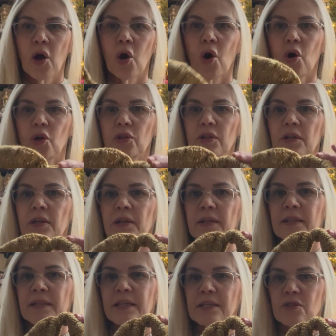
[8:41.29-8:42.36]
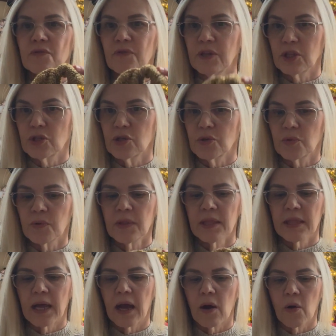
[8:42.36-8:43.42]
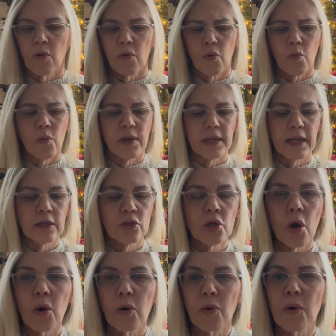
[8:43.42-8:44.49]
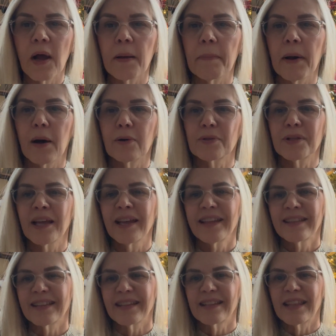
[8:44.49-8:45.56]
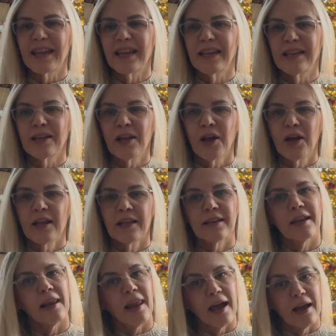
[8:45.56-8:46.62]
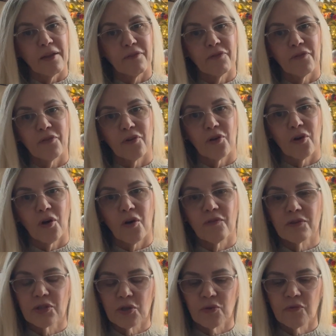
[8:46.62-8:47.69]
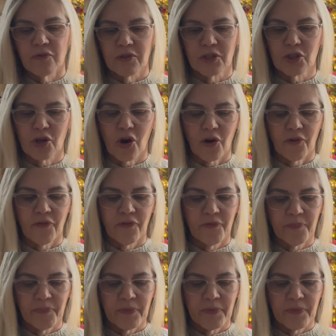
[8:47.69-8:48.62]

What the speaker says: on this video now when I talk about the day in the life of a Sophie scarf.